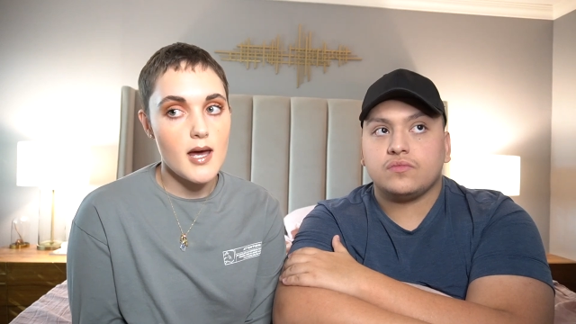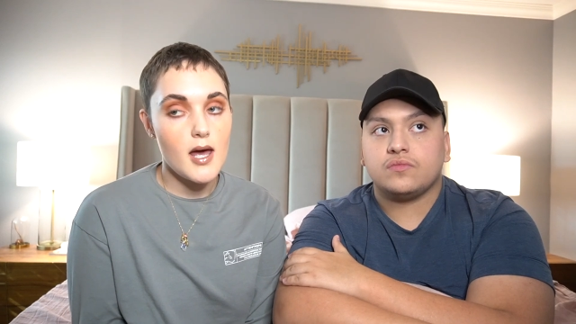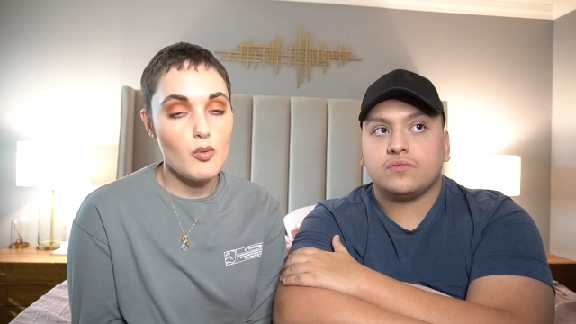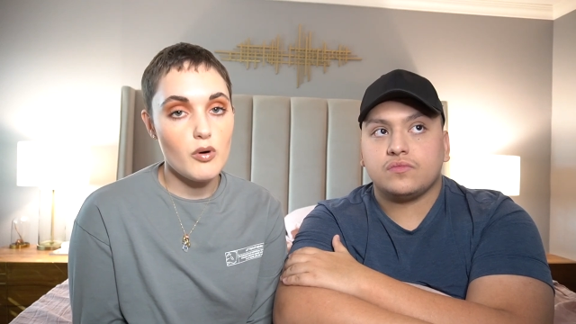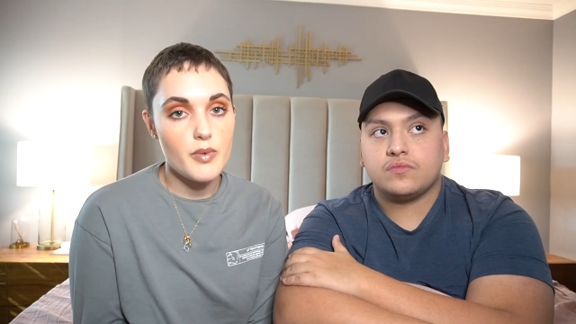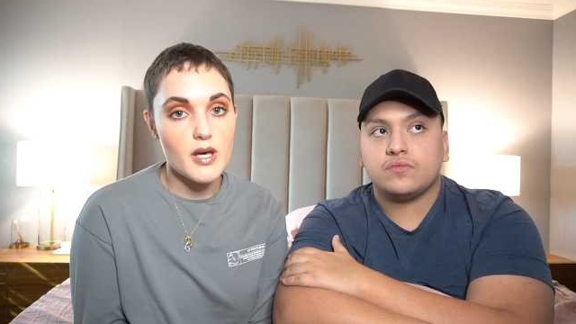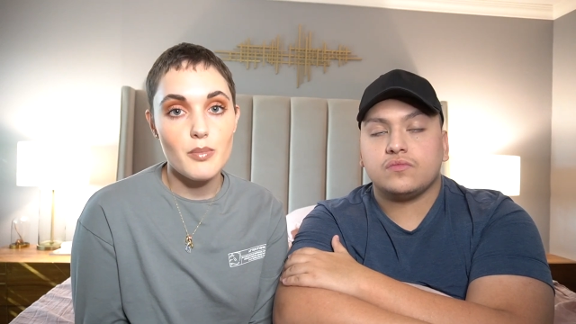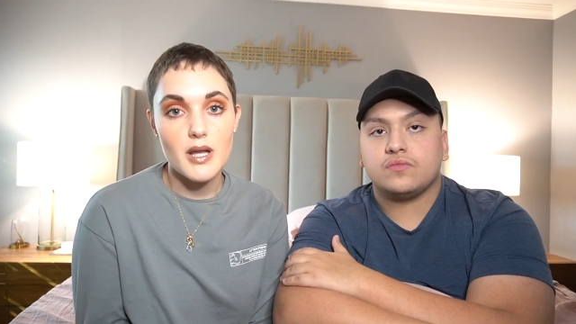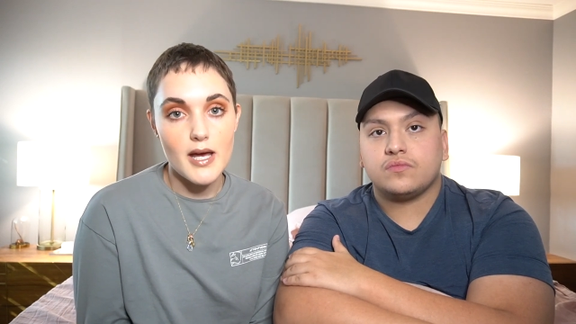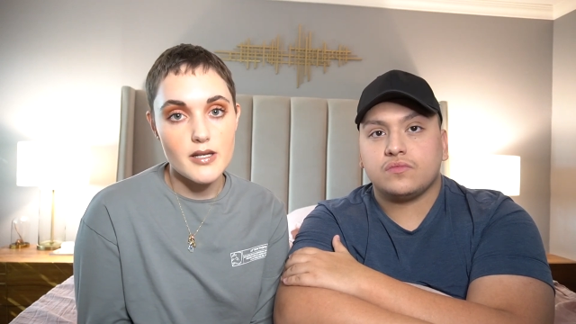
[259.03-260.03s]
Speaker 1: it will be a
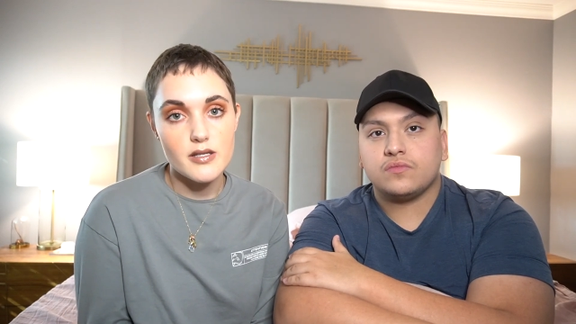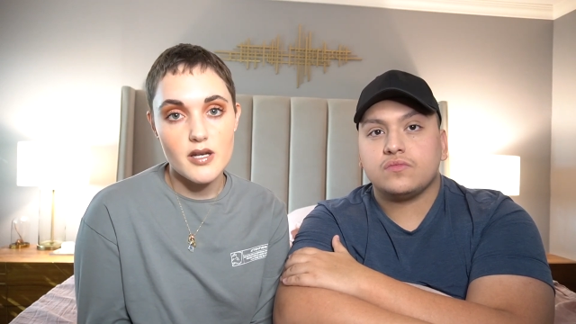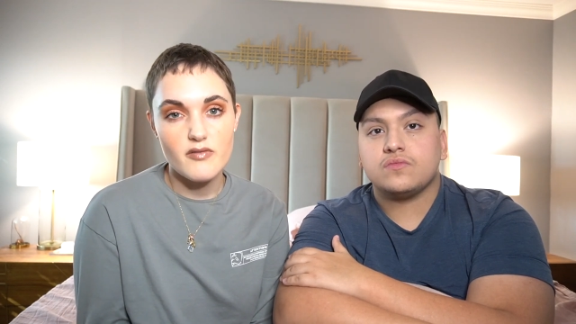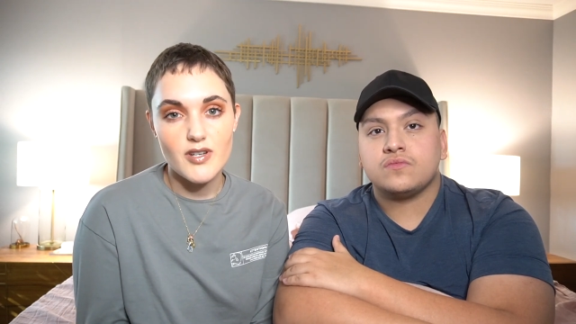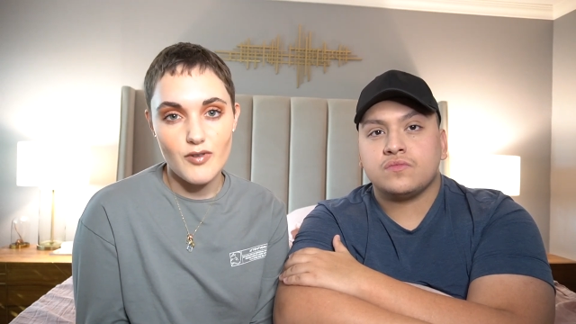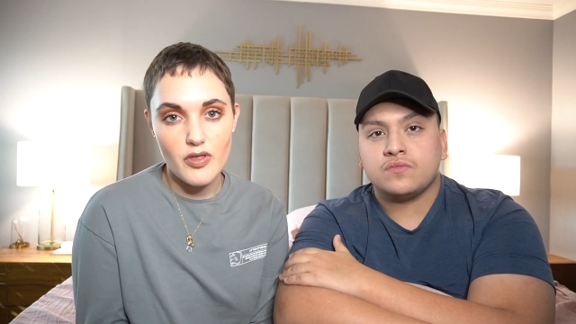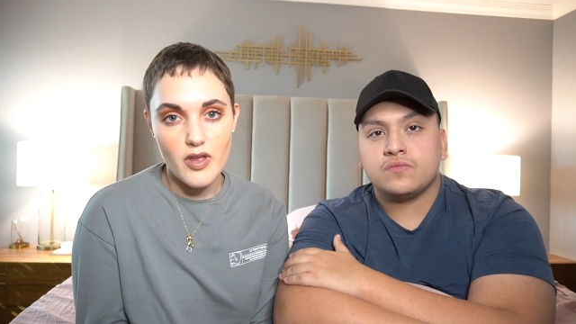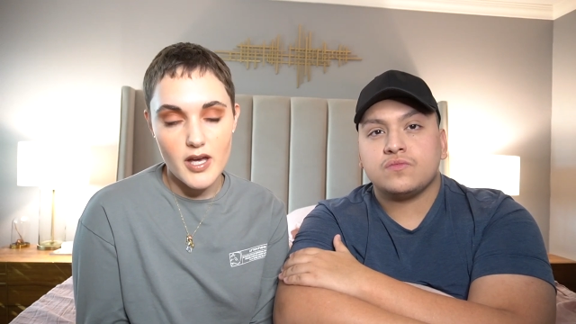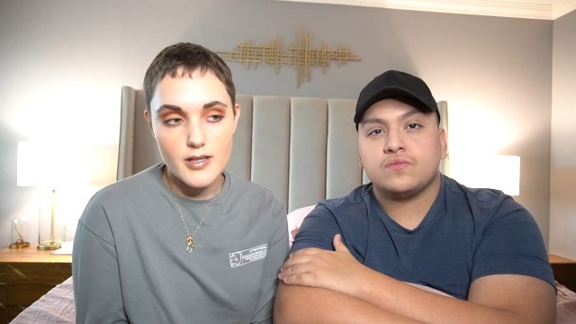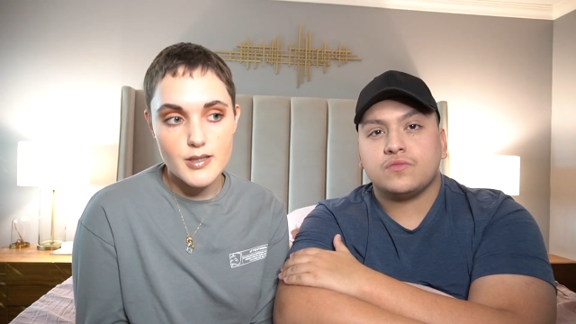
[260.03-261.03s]
blend of different
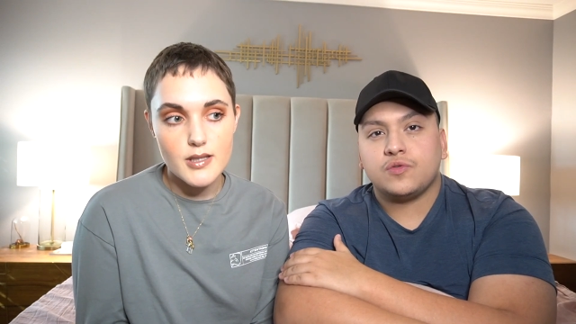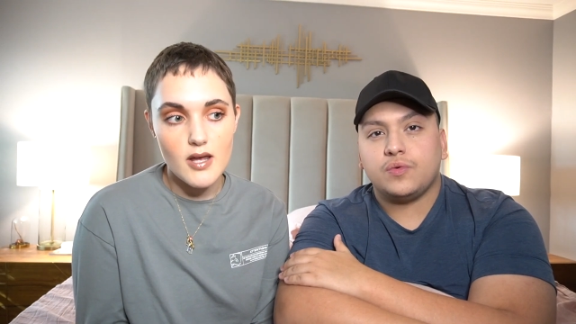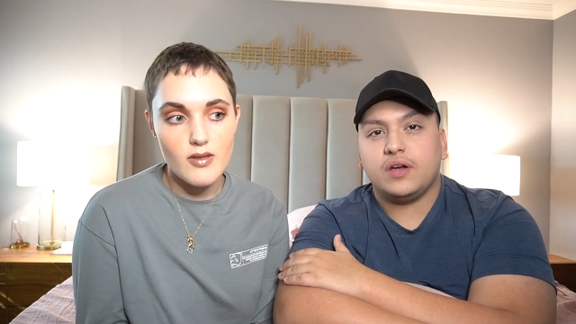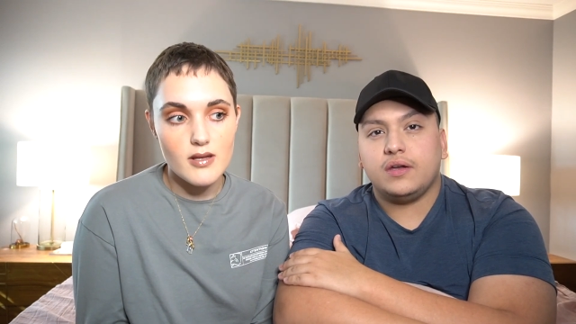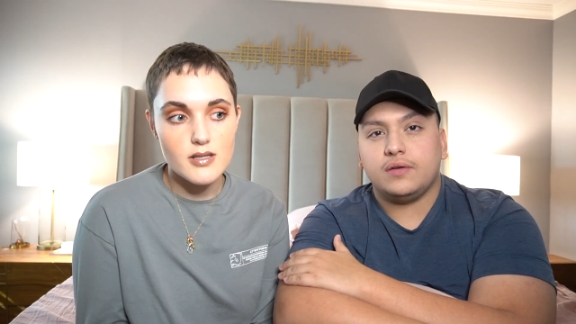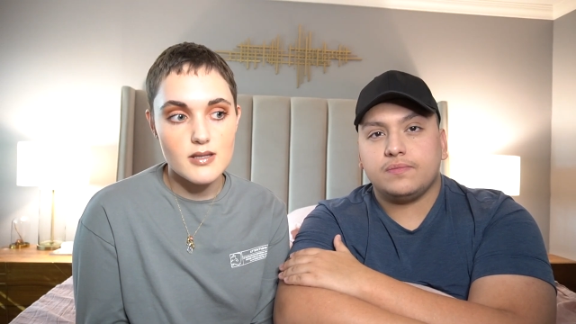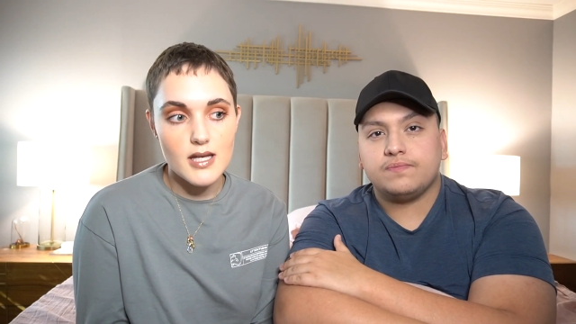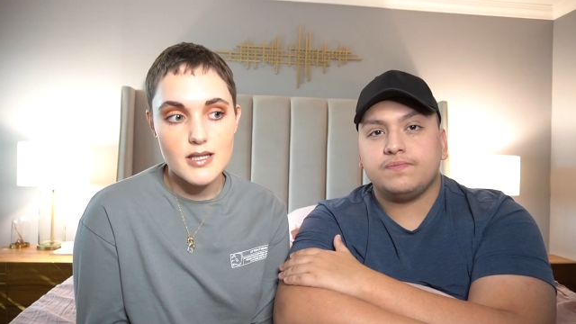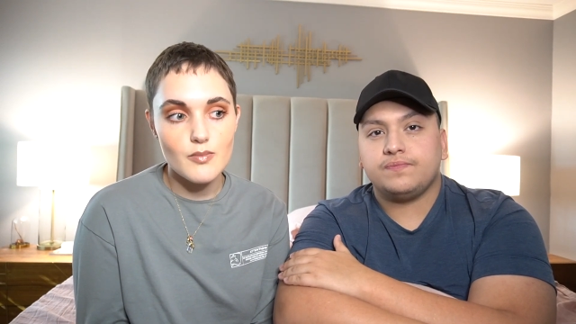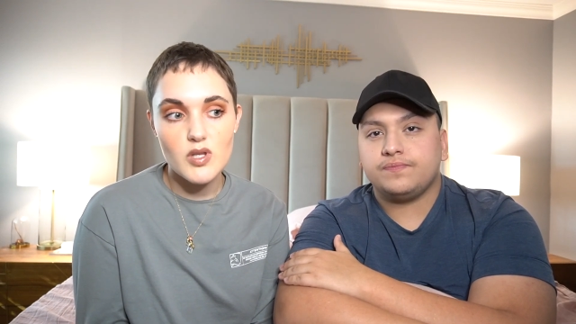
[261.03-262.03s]
things. And right. th-
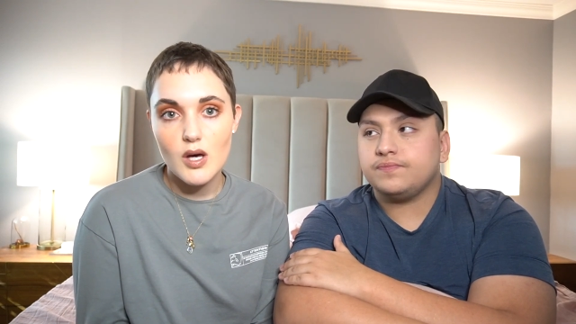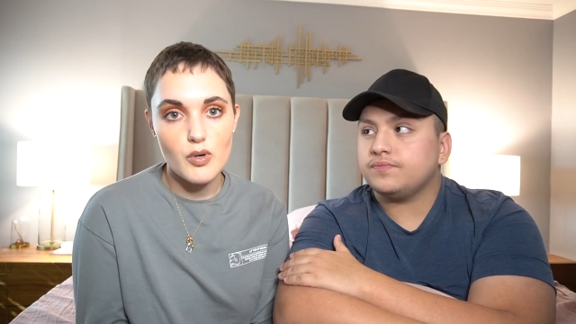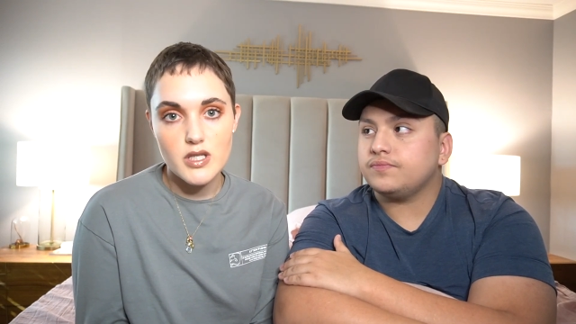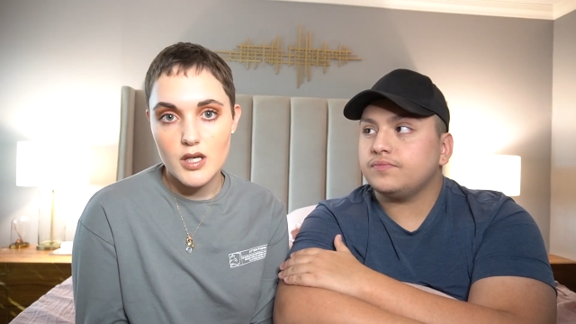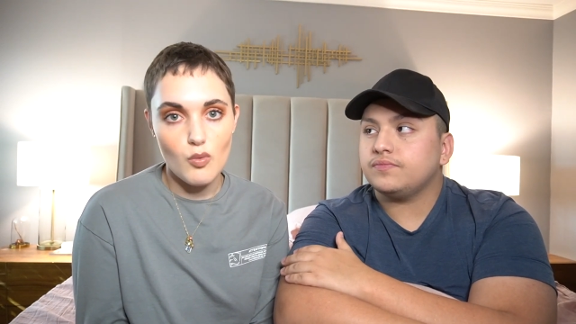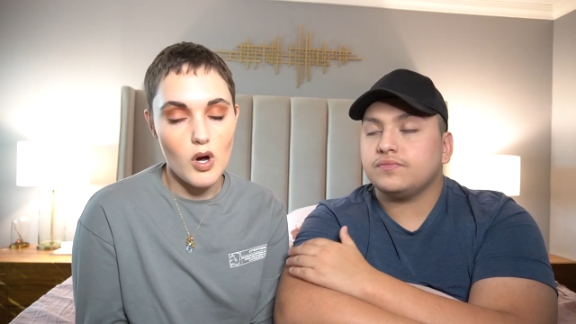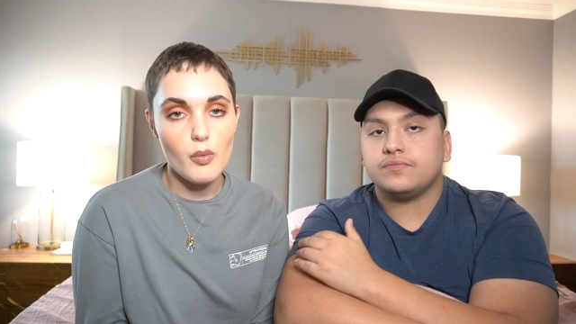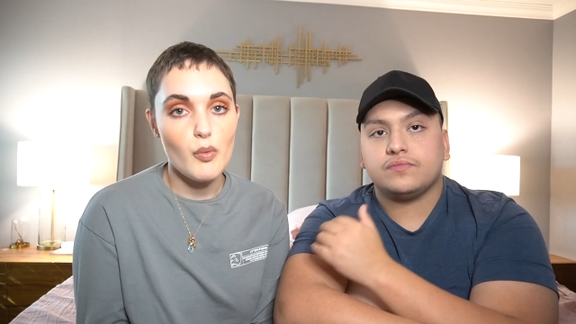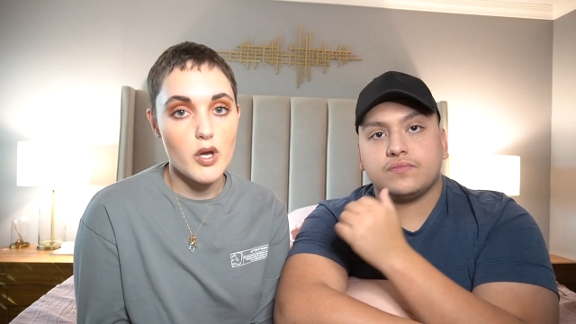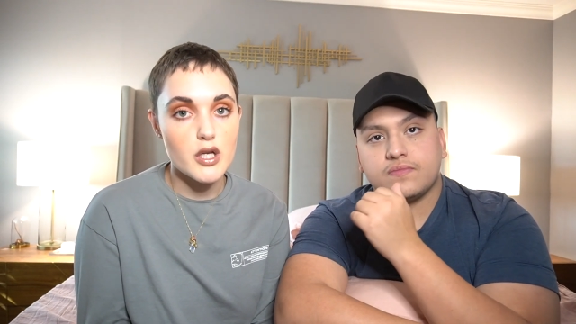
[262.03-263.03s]
that's something that we didn't
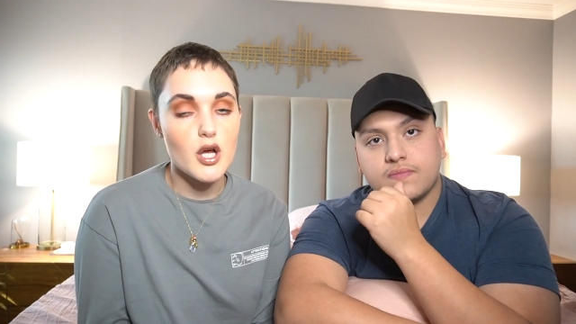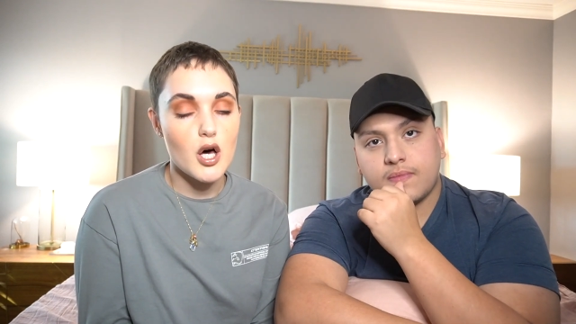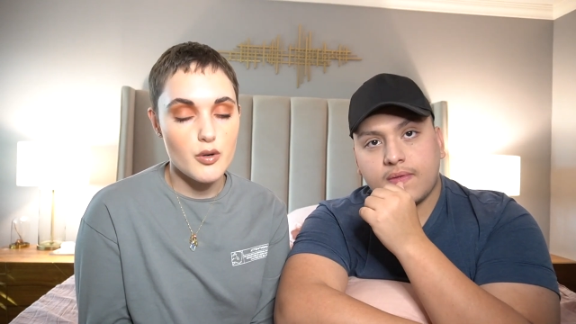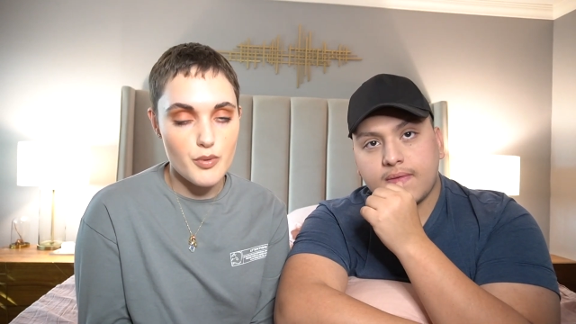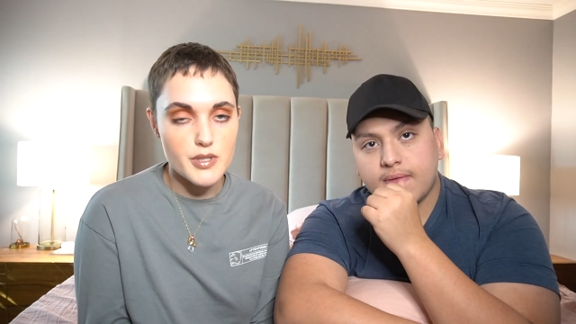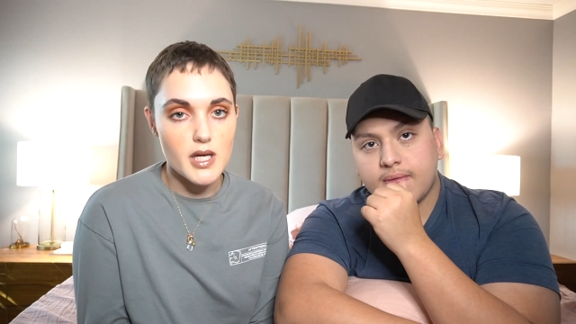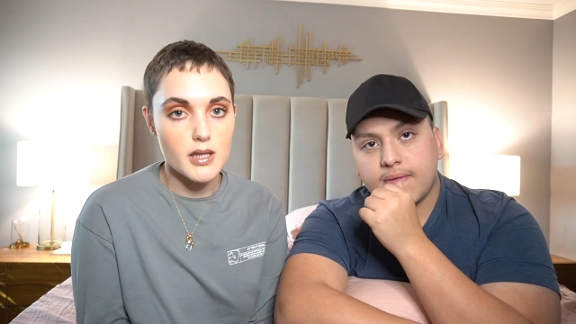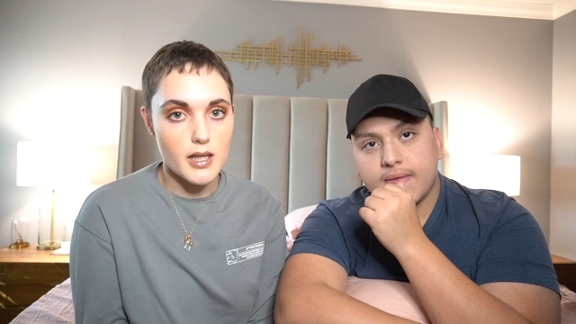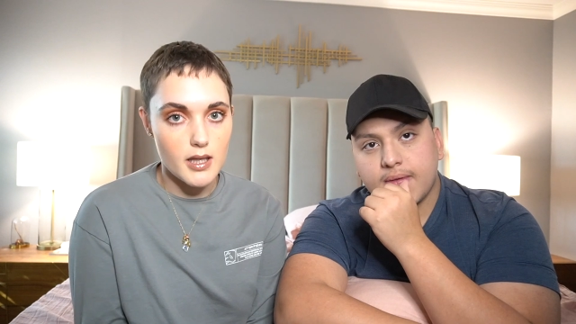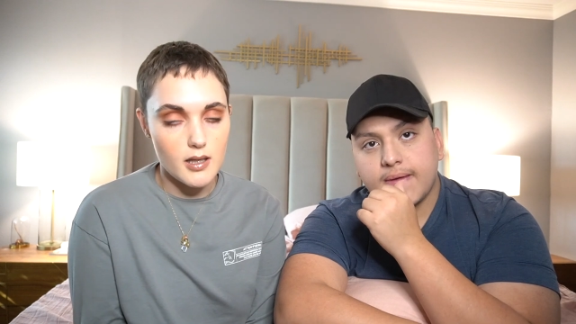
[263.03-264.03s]
want. We wanted 100%
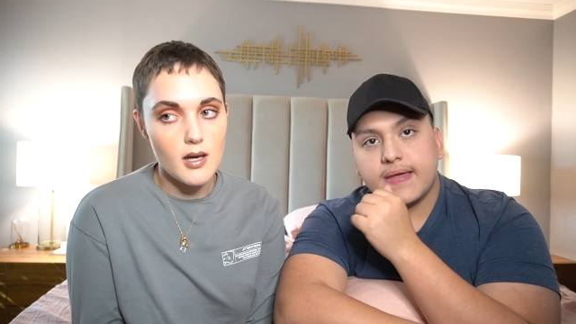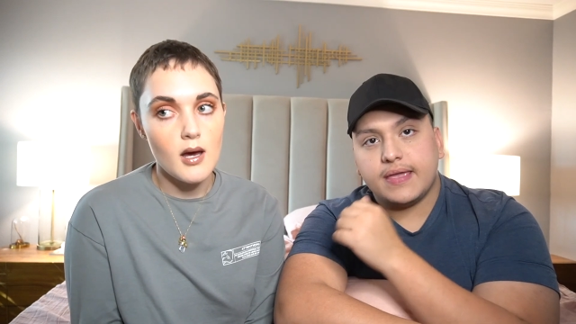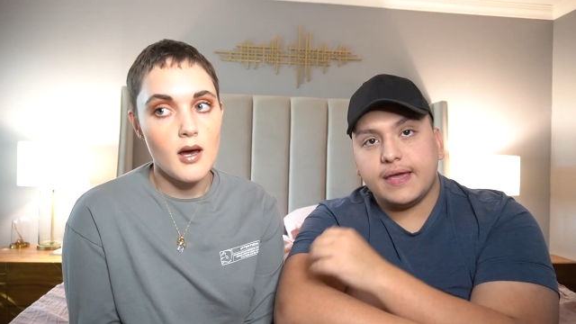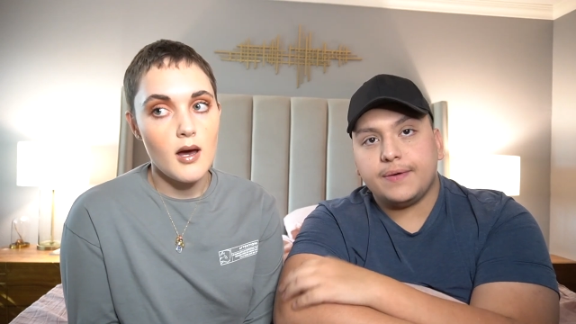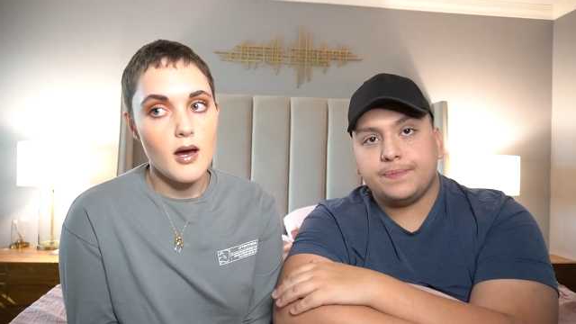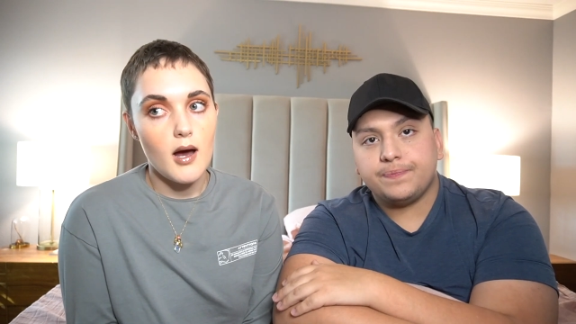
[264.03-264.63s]
linen. Yeah.